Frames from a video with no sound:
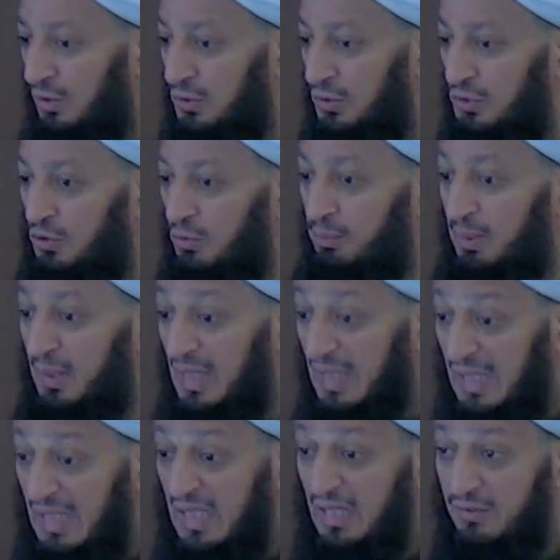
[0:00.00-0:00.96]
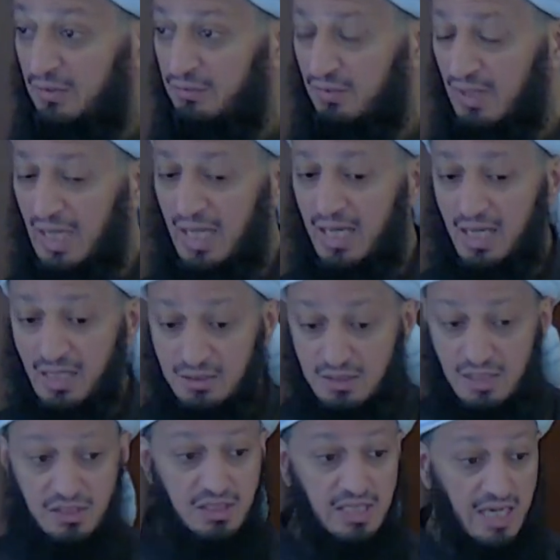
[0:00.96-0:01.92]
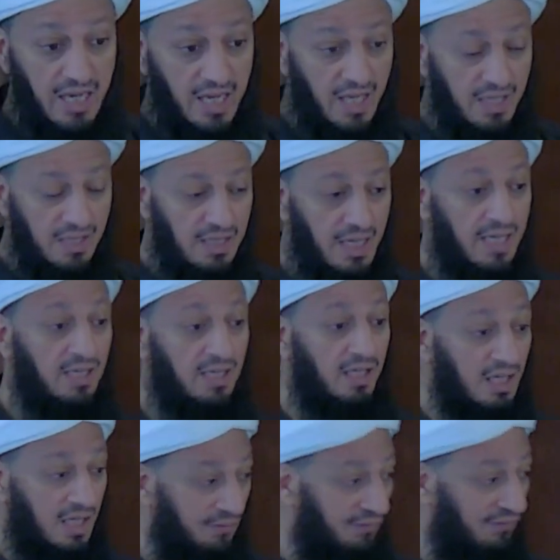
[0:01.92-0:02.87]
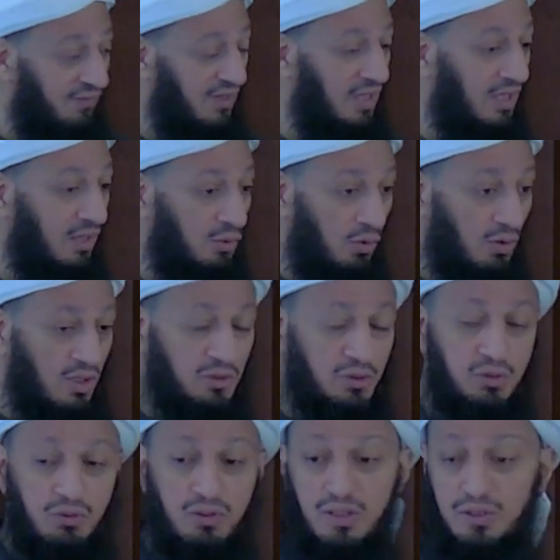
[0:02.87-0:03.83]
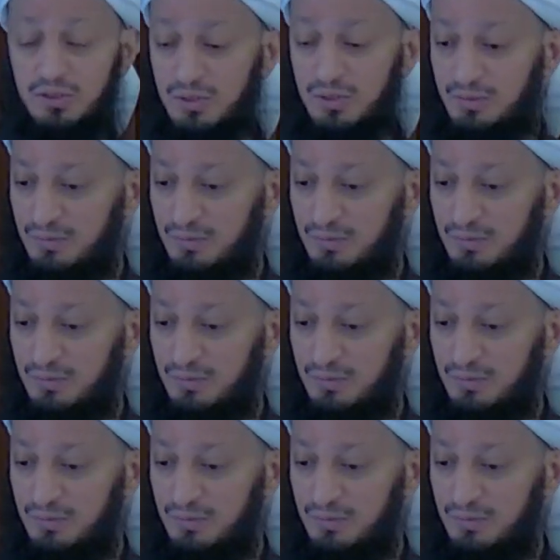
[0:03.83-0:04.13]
to believe and understand and live in accordance to this.